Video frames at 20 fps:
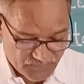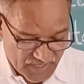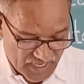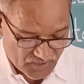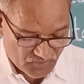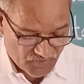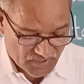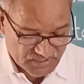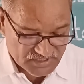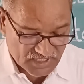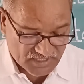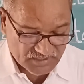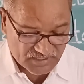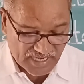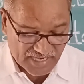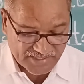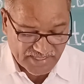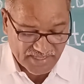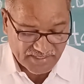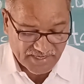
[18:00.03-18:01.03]
a question,
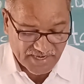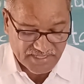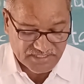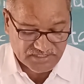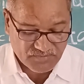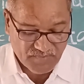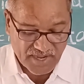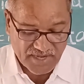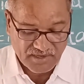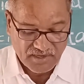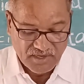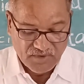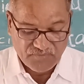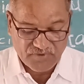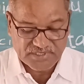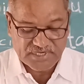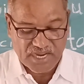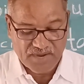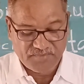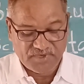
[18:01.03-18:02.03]
can I raise my
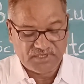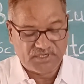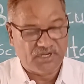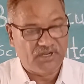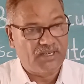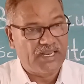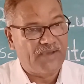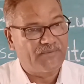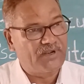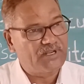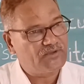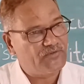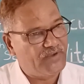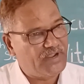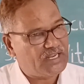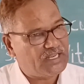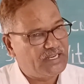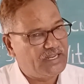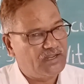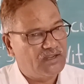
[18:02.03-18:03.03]
vitamin D level
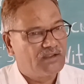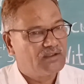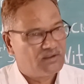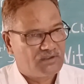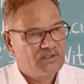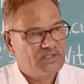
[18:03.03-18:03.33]
quickly?